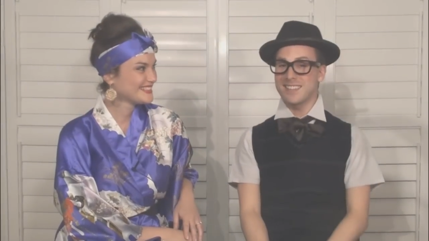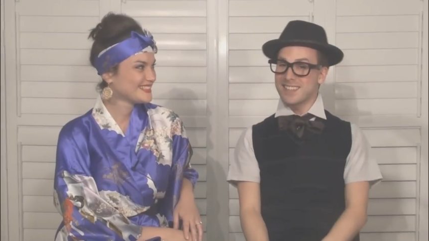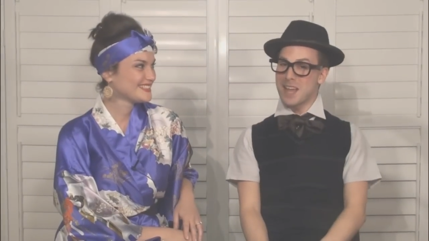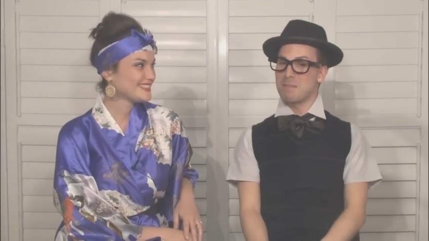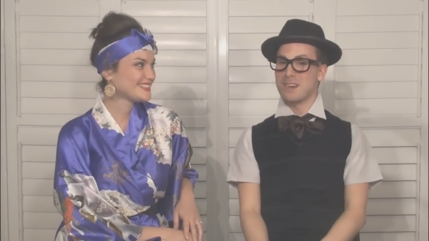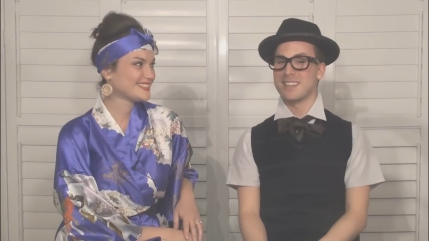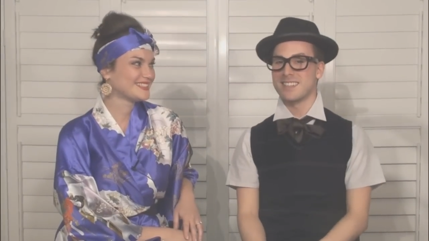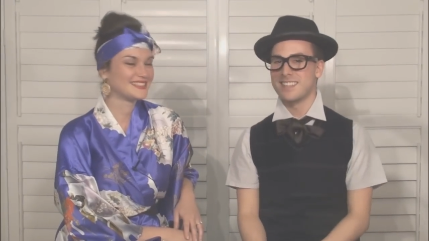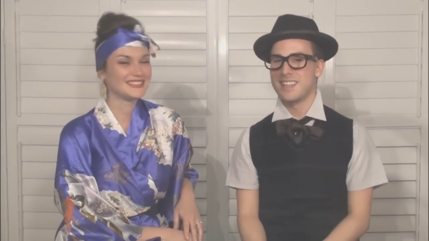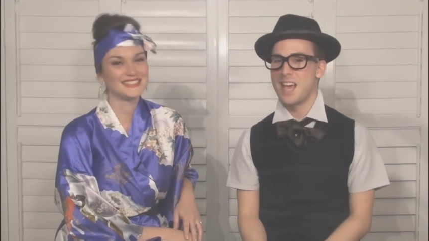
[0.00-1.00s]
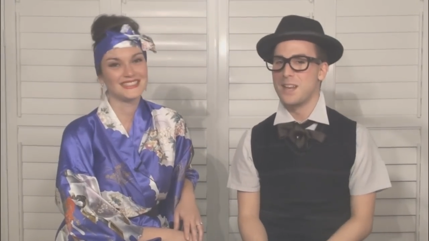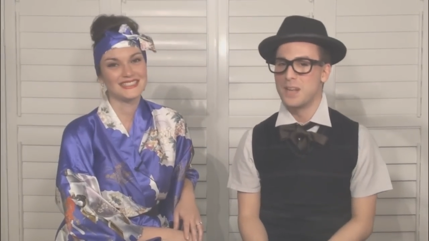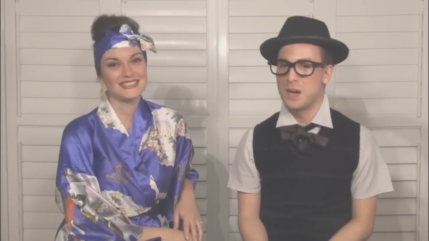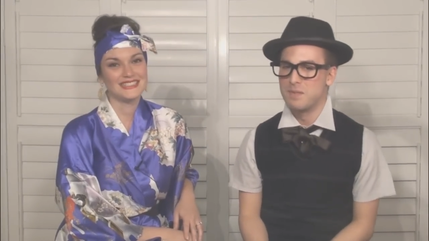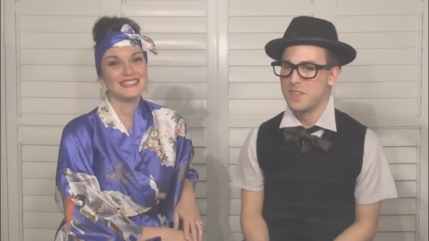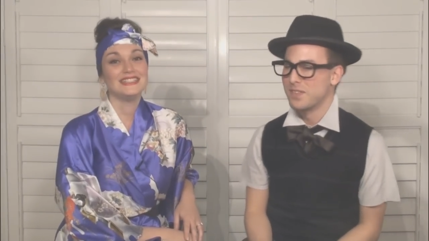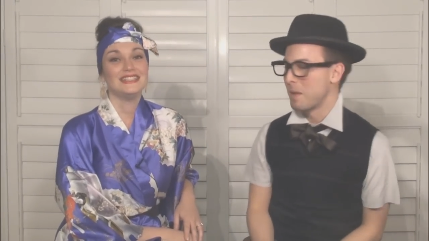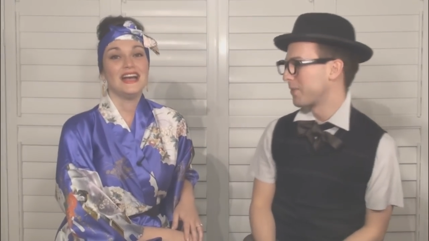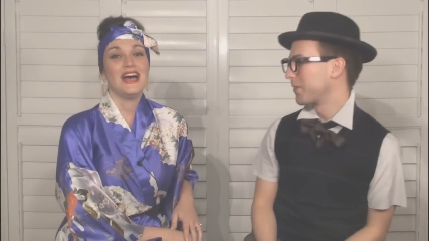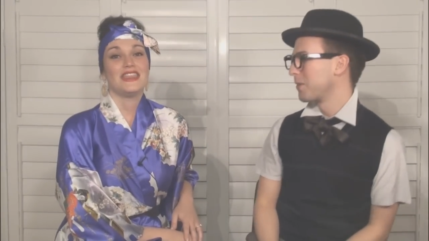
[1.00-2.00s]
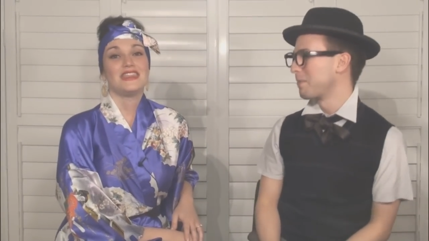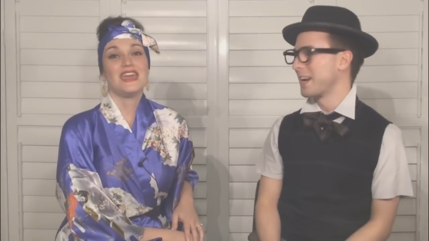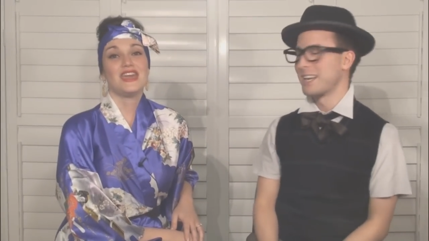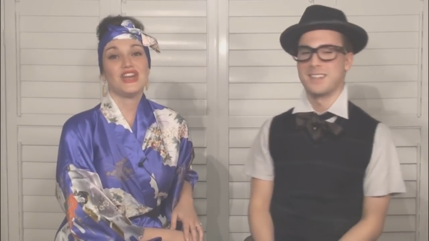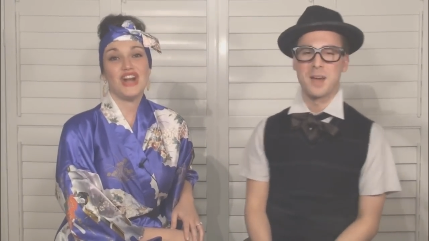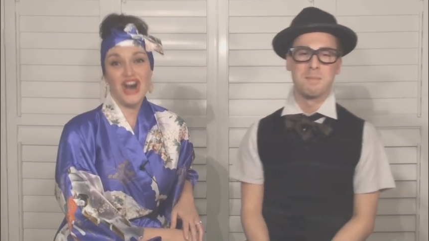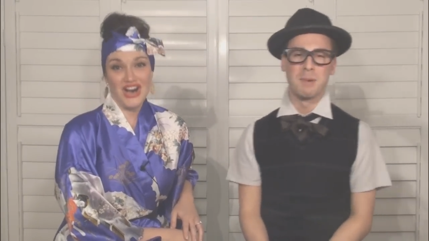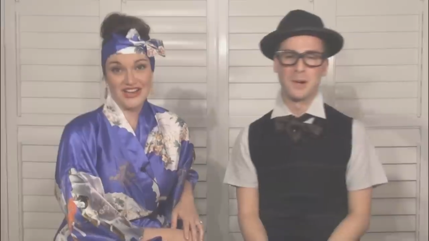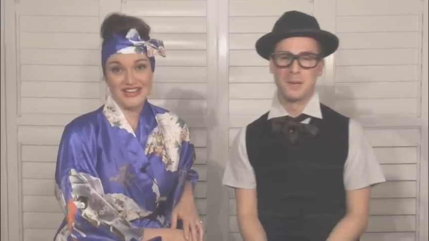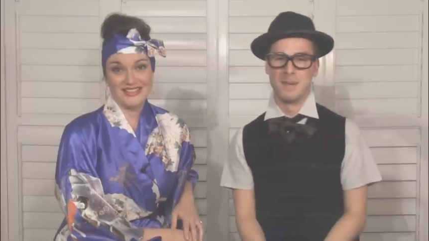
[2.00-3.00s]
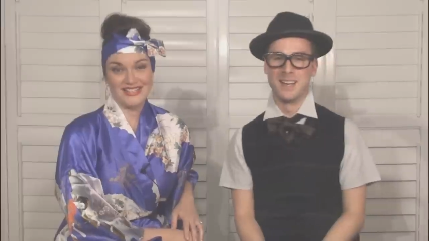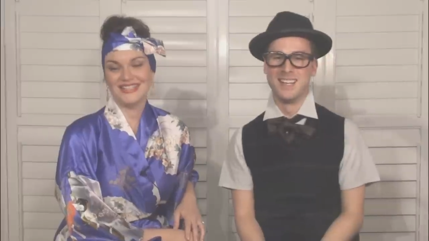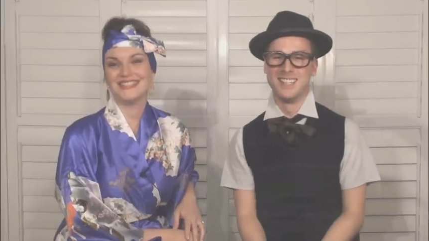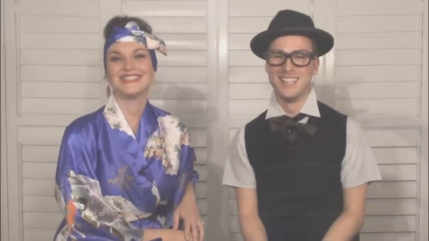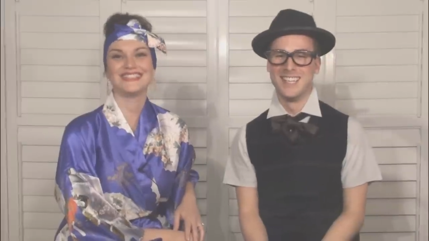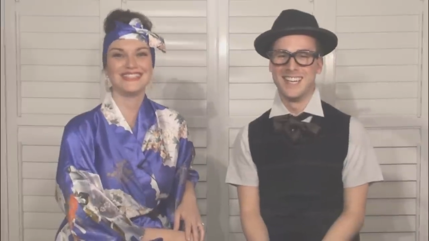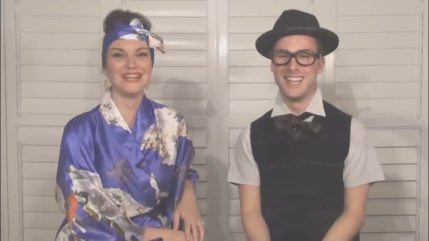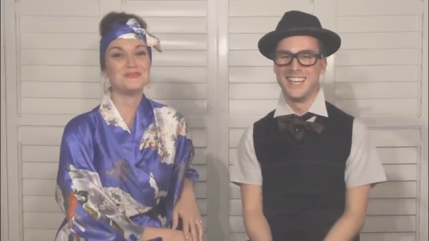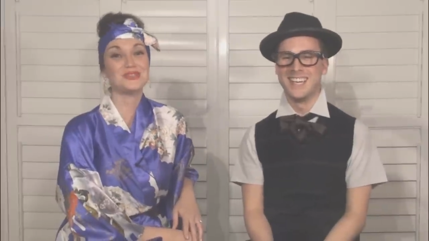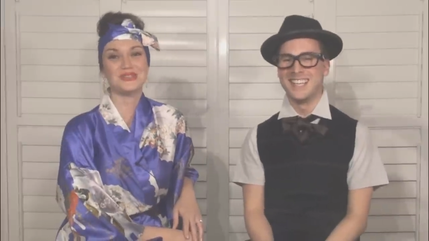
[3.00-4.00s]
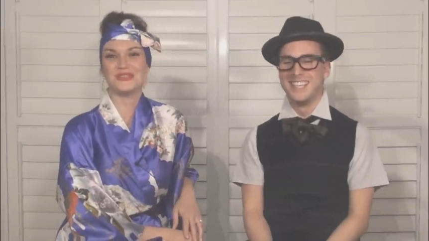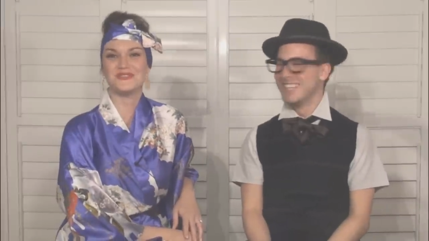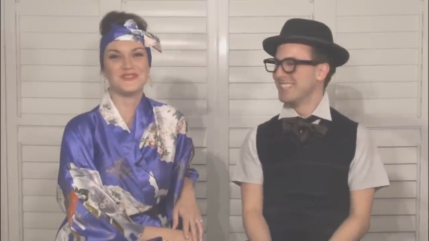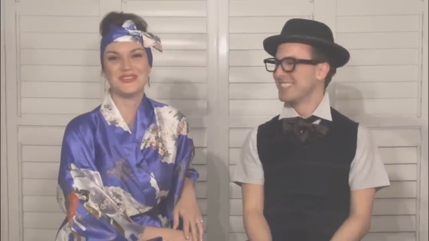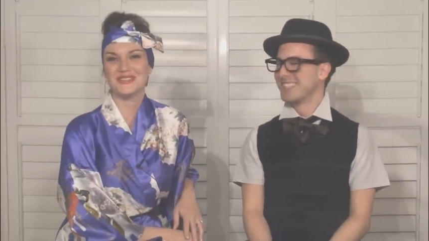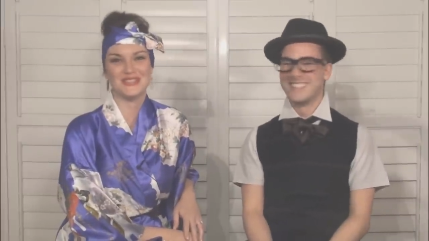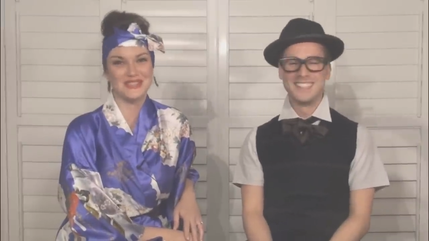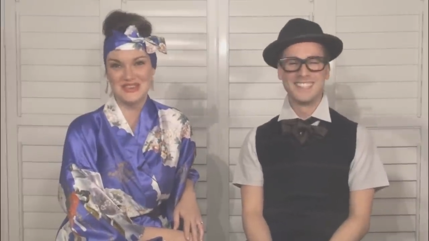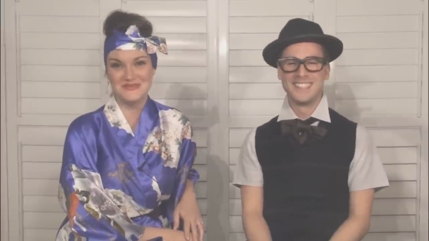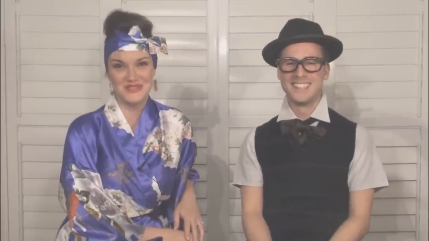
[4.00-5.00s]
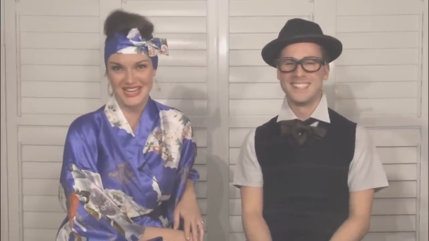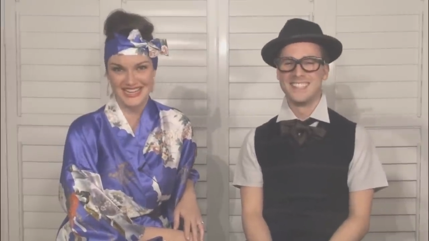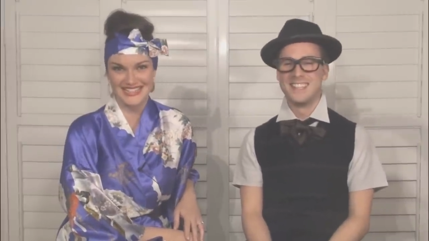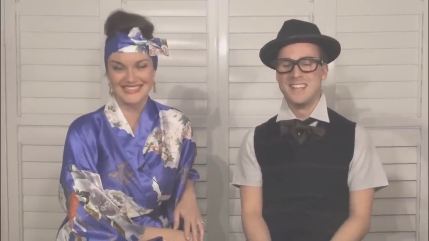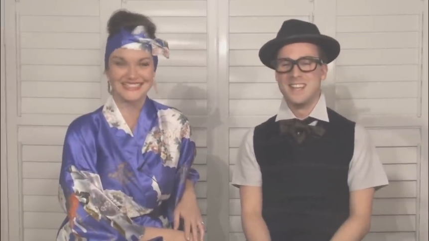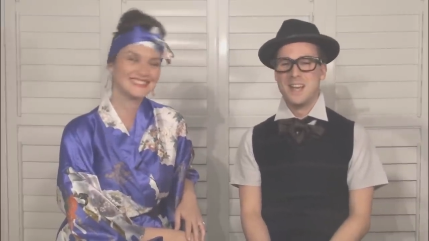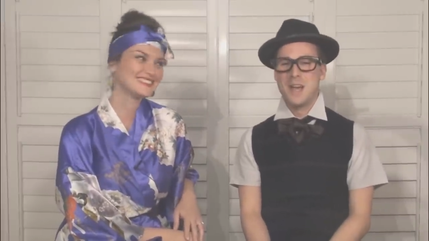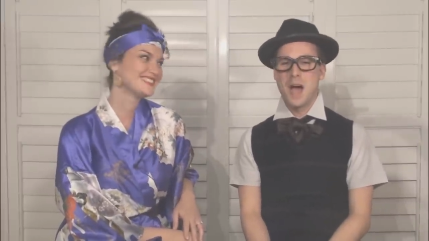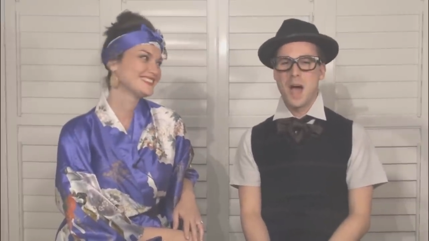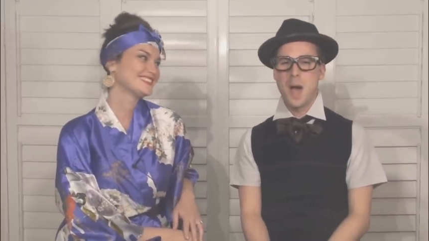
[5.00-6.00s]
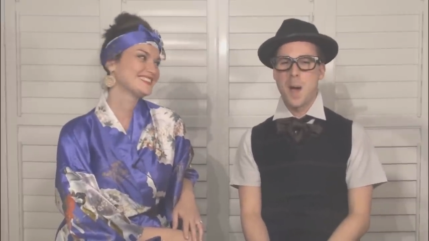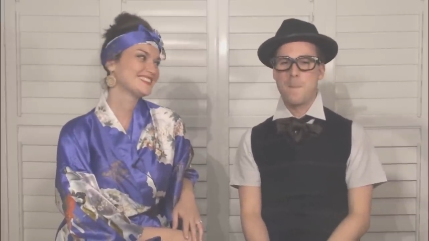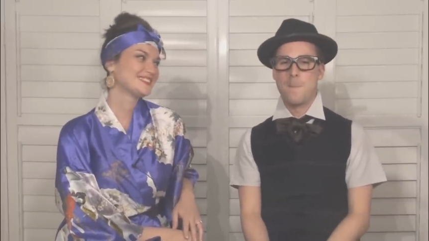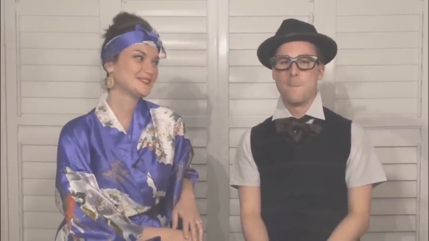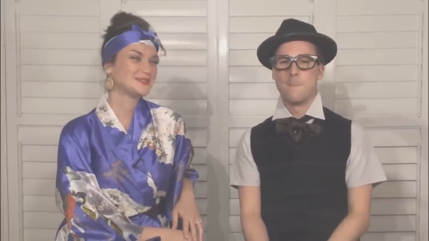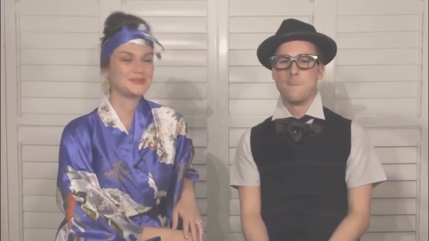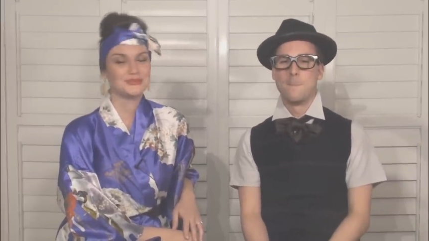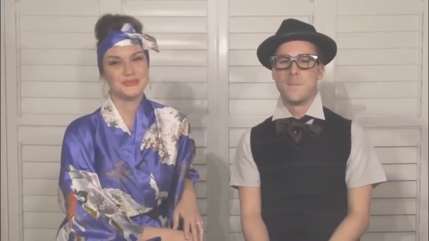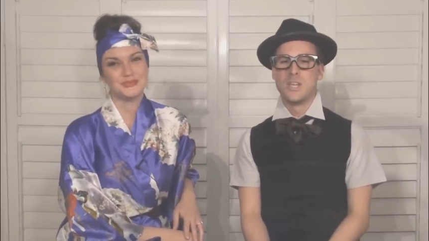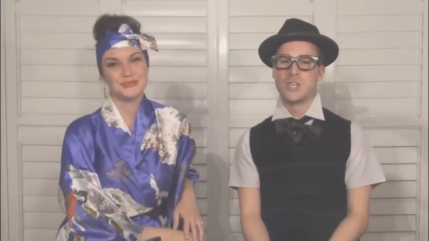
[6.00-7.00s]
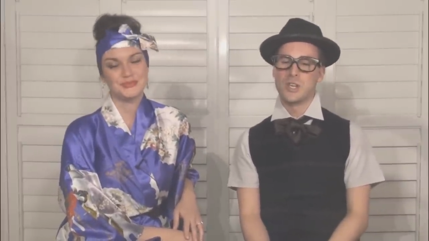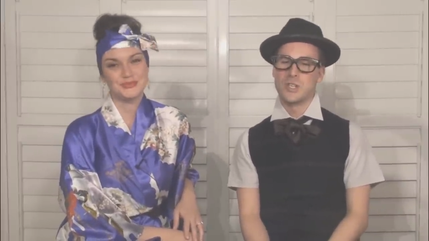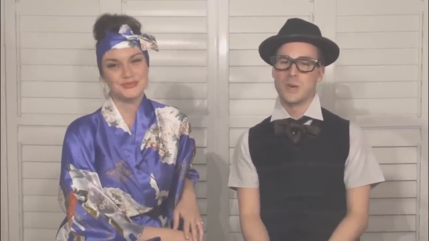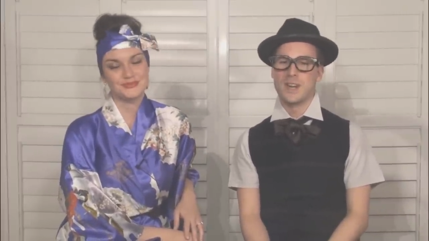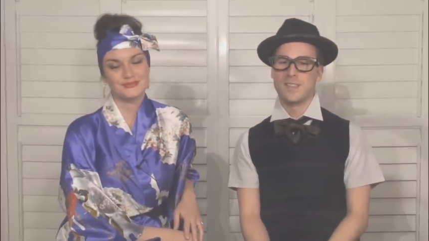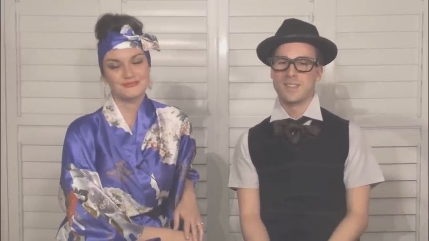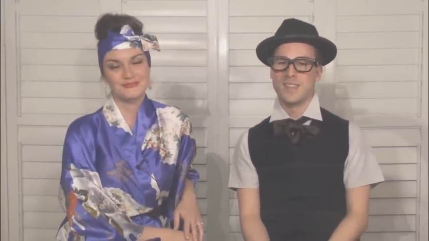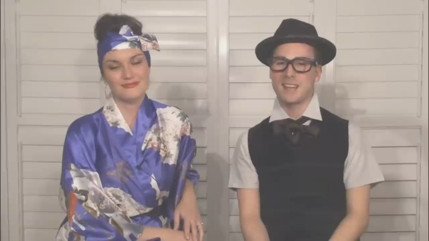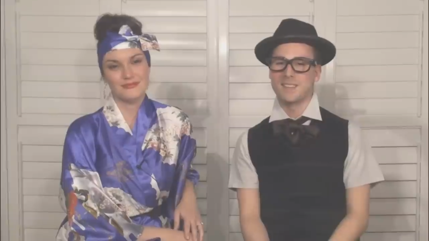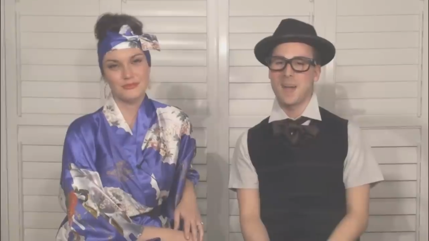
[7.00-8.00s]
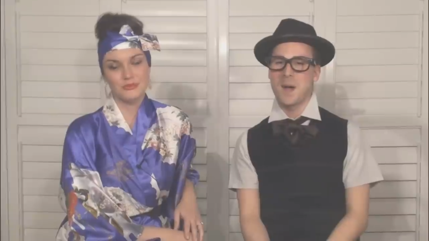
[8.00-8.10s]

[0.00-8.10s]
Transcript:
Speaker 1: guess that brings us to the end of this episode
Speaker 2: of Breaking Down Bergman. I'm sure you feel the same way.
Speaker 1: Be sure to join us next